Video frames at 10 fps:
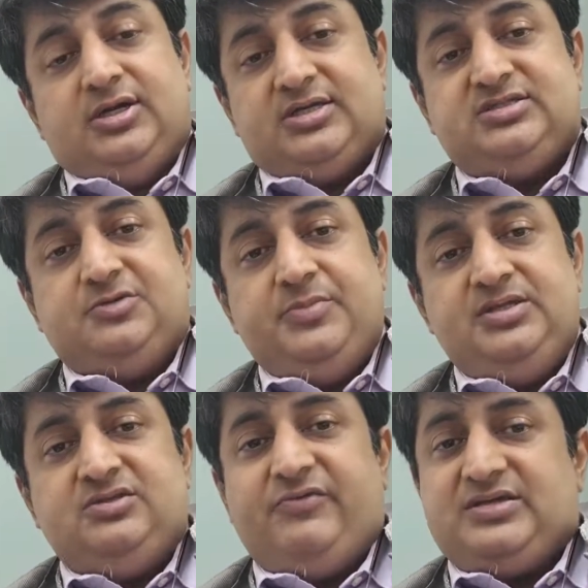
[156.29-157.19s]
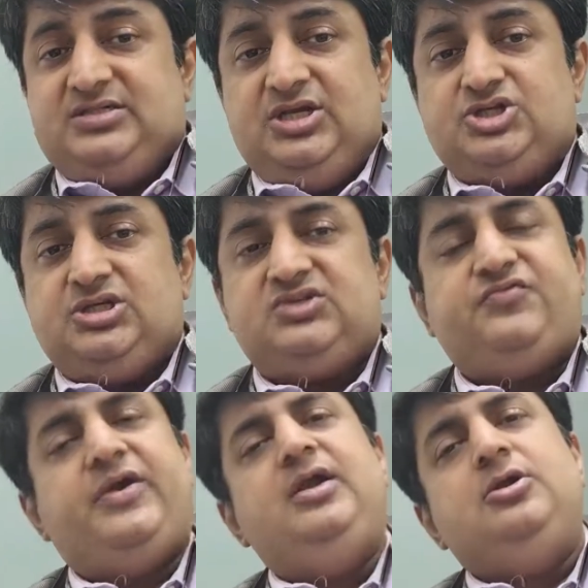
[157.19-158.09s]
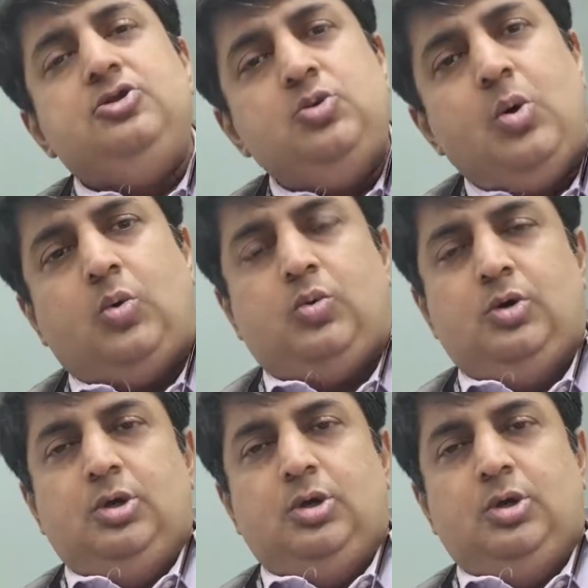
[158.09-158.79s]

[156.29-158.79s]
Does it mean the vaccination has failed? No.